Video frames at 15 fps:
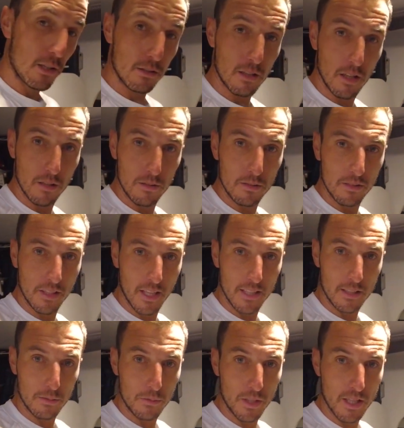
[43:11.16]
on the lagoon
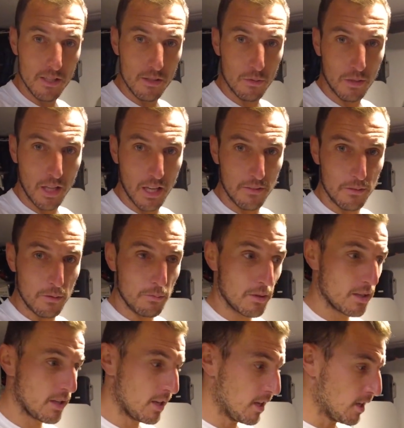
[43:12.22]
catamarans, you would have to
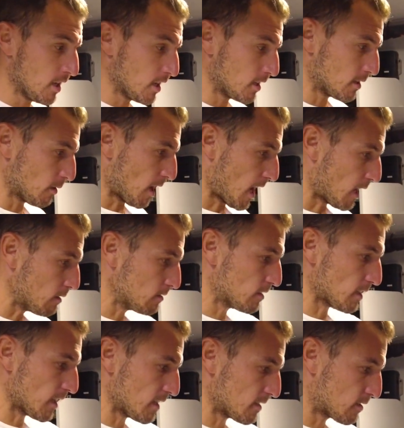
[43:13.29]
be,
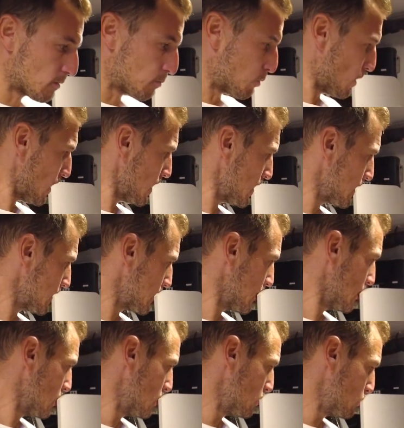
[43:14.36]
outside, sprayed,
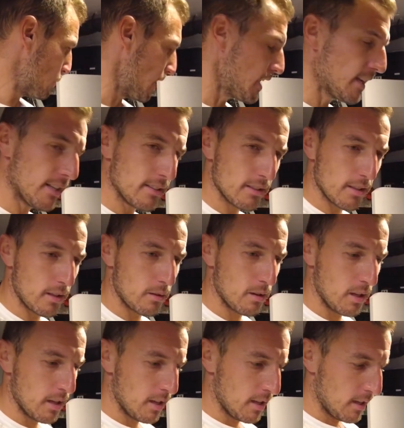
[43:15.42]
rain,
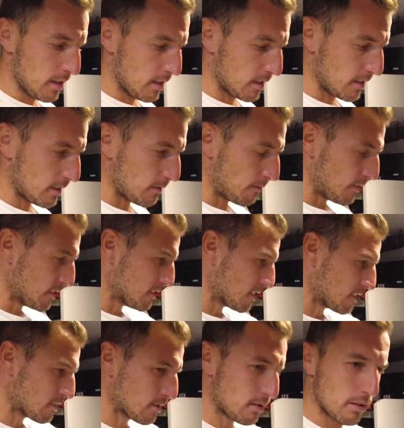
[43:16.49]
and then the things
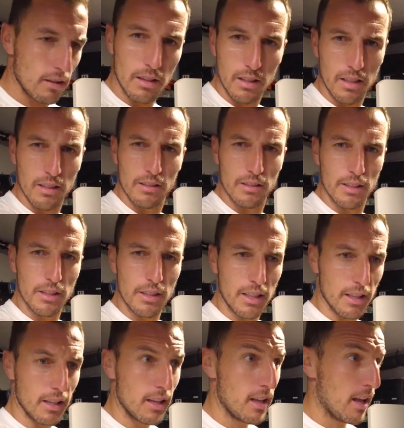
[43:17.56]
get salty and
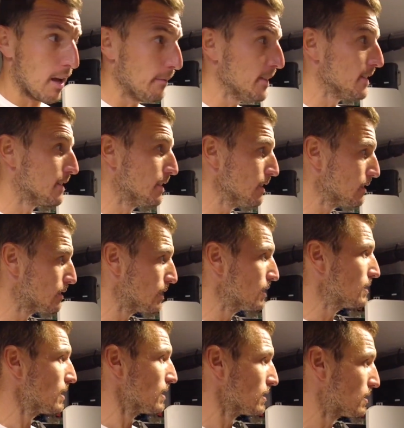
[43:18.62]
dirty. I mean, this
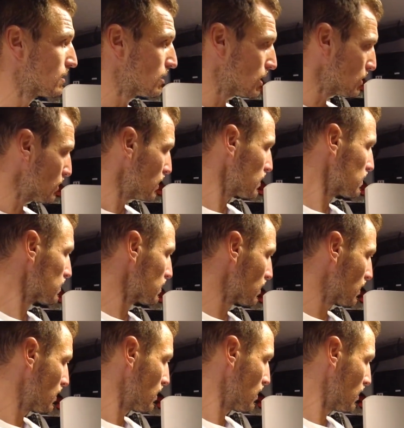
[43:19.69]
is a serious,
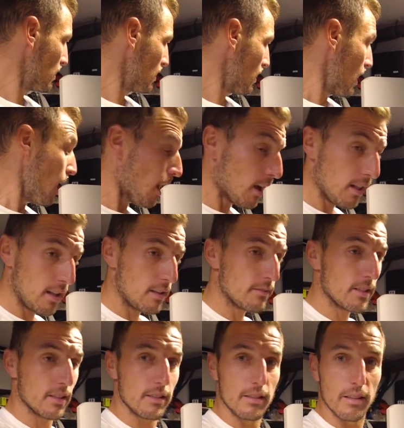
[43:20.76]
I love
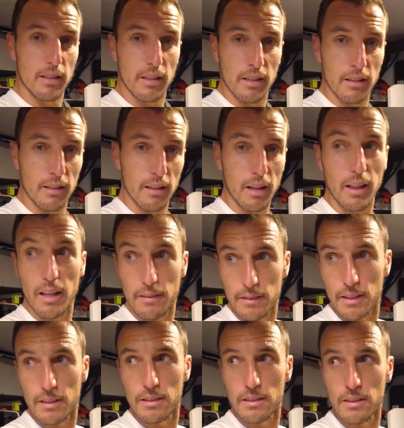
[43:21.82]
this. I love
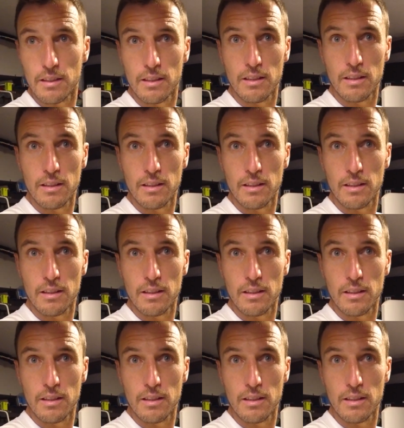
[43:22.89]
this.